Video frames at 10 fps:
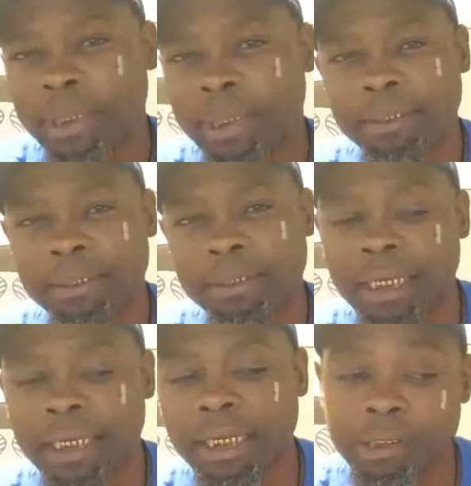And, and,
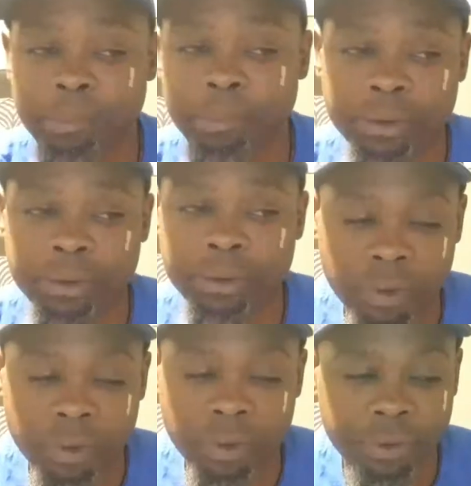and live better. You know,
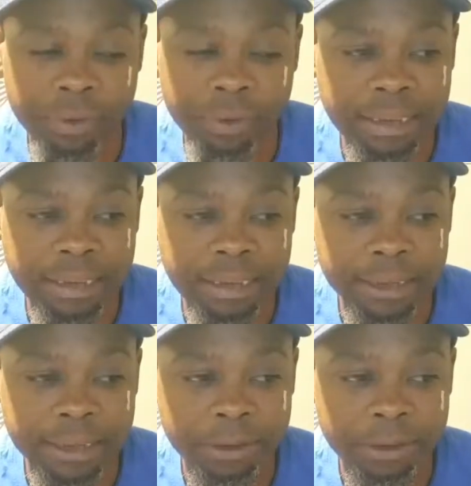I heard a guy say,